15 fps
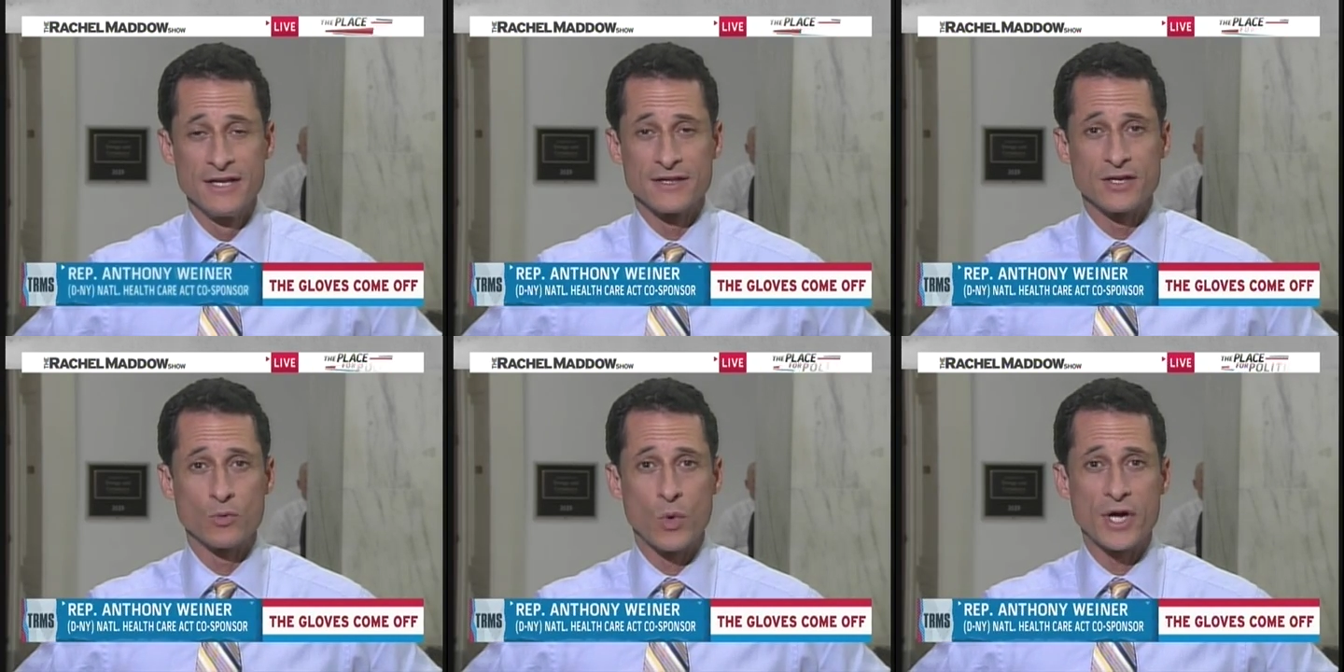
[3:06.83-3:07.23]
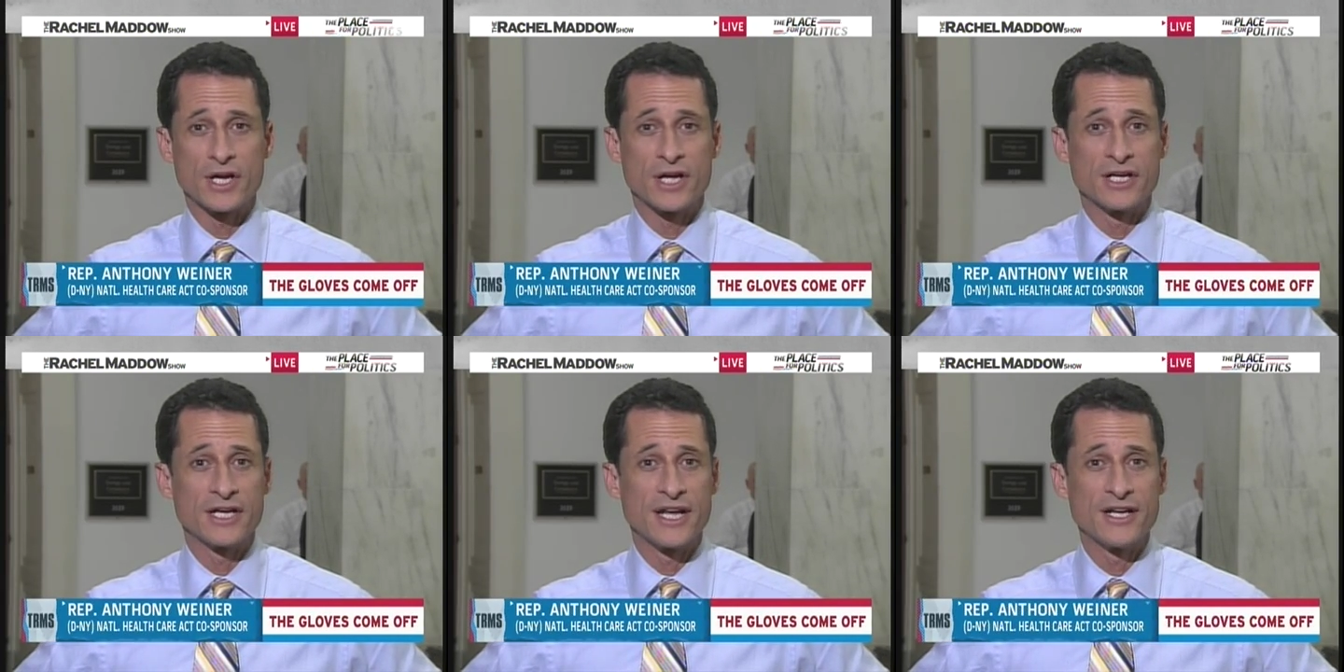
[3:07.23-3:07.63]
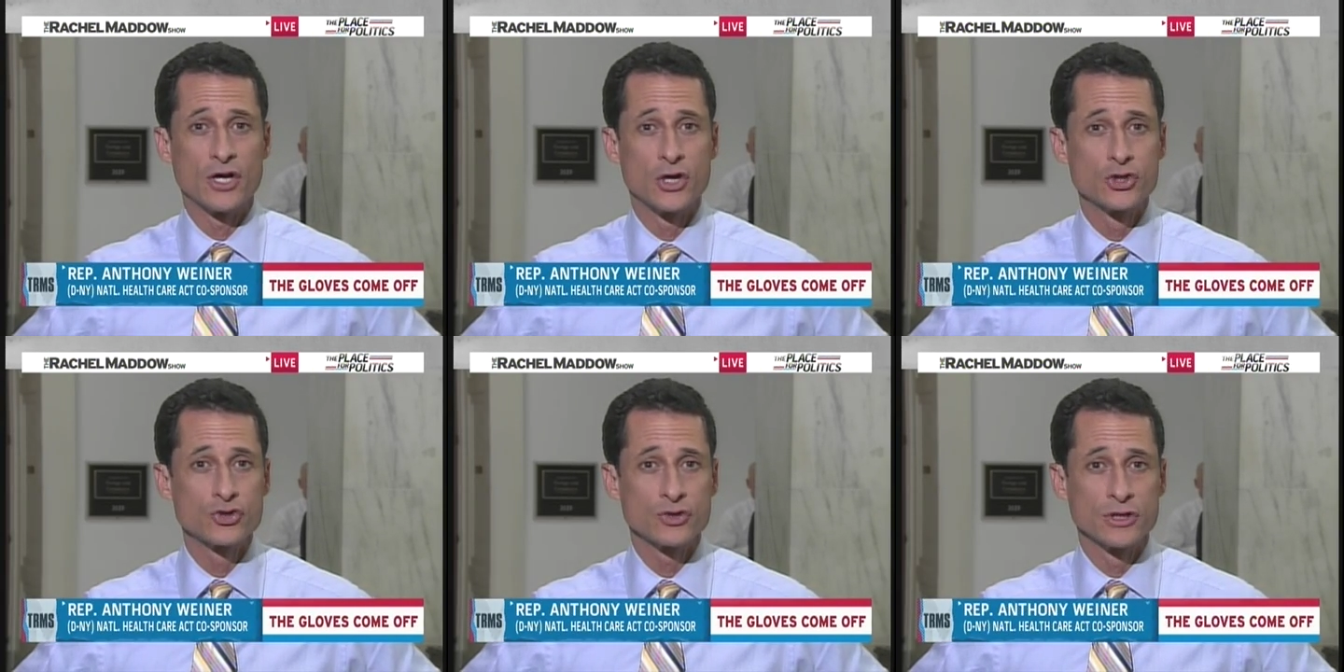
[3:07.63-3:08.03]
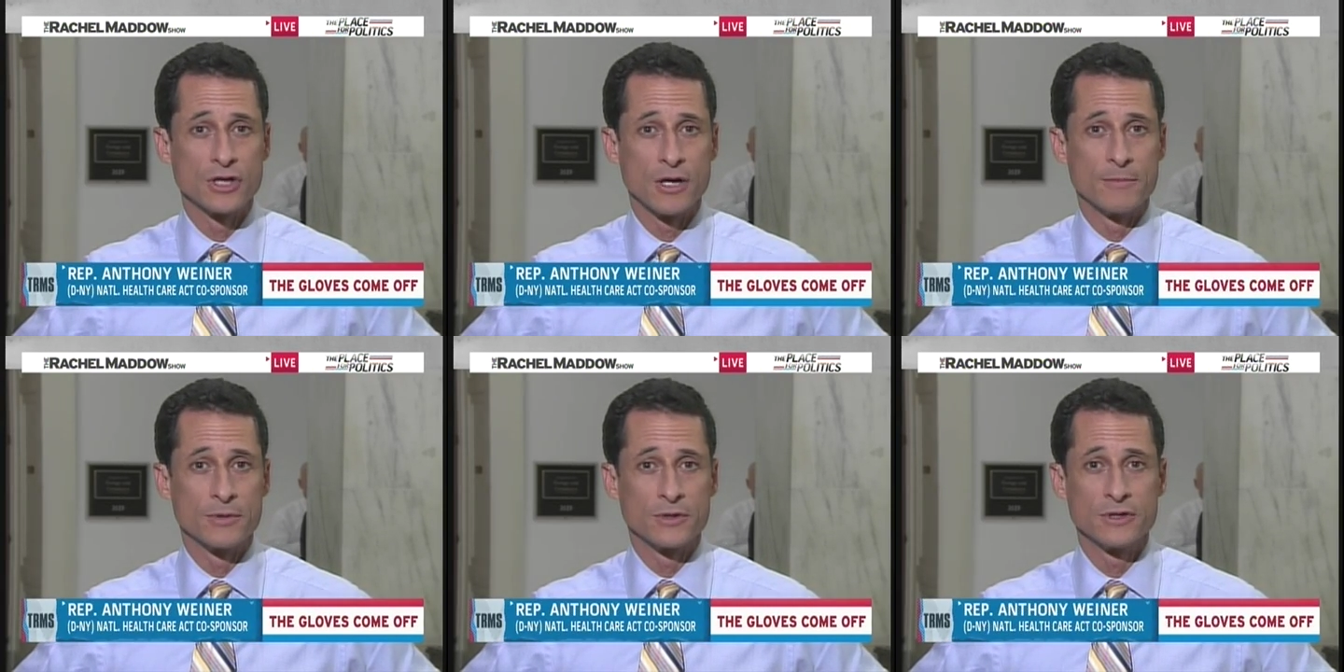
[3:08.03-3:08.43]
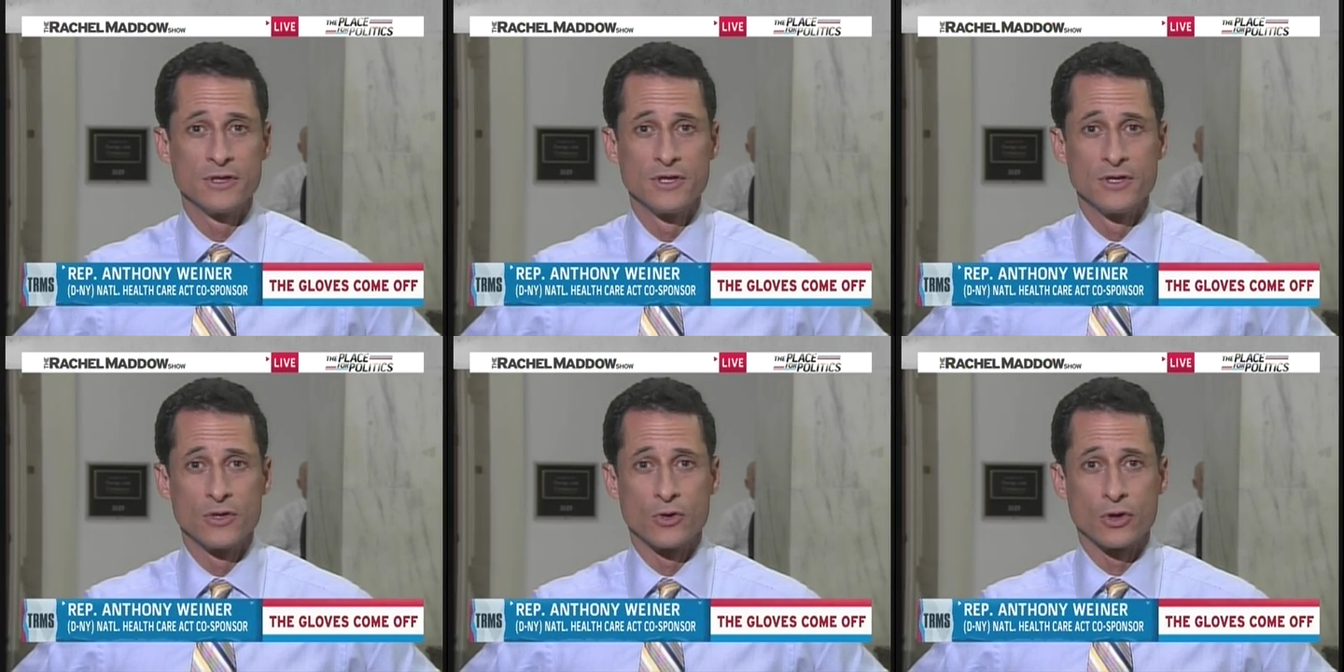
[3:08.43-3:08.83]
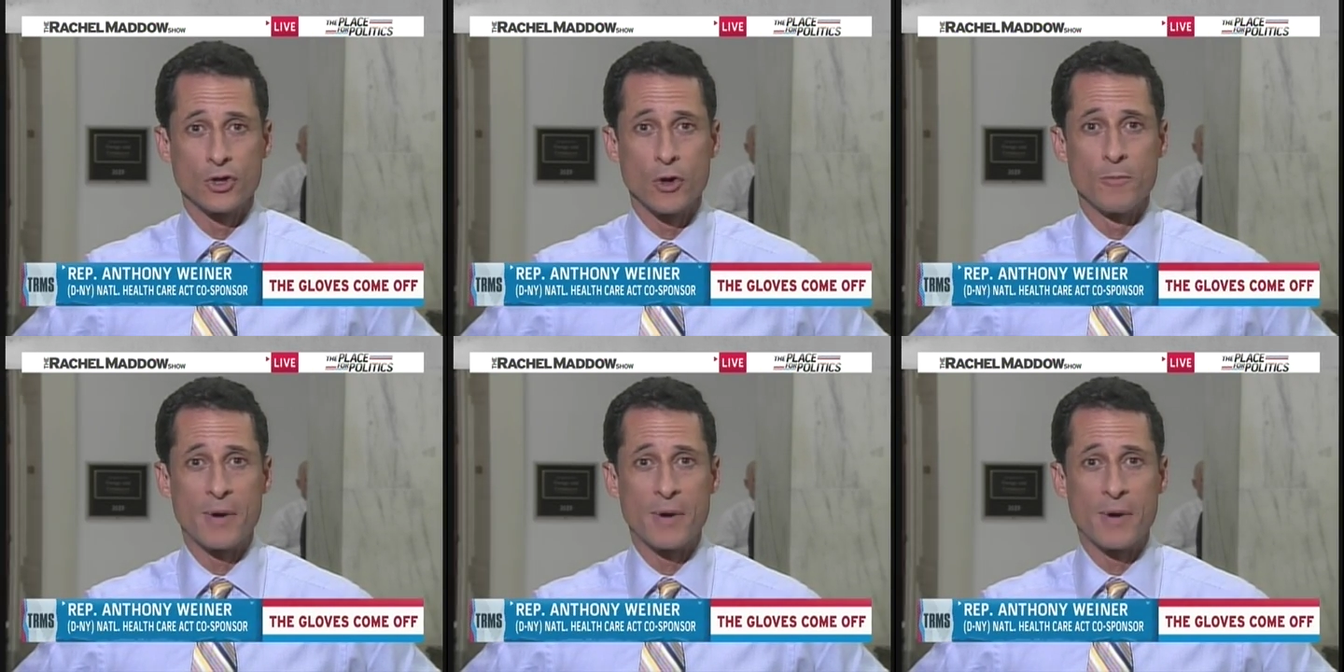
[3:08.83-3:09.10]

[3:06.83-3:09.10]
than wait on an 800 number or go